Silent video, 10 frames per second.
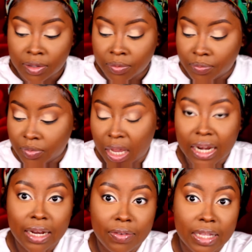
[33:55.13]
I
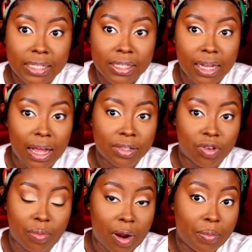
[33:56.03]
didn't even get to the
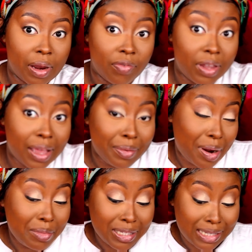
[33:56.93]
contour part, but I feel like we're
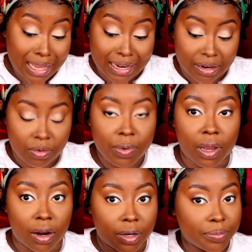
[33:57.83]
almost done. Well, we
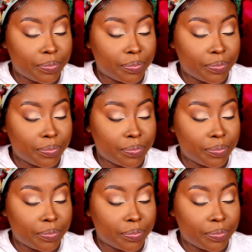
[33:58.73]
are.